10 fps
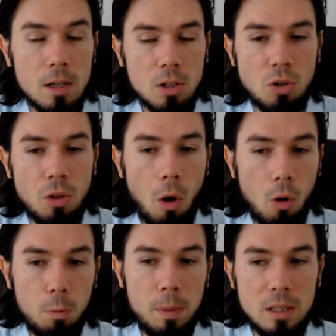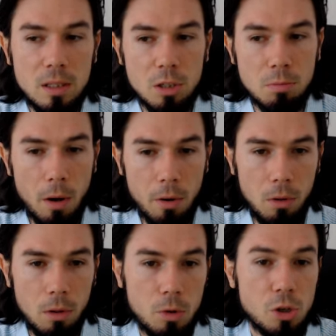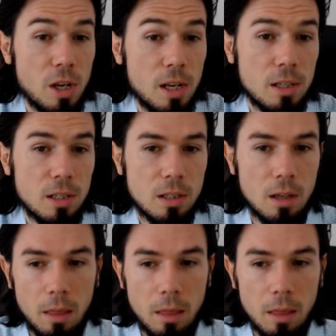So the whole business model, which is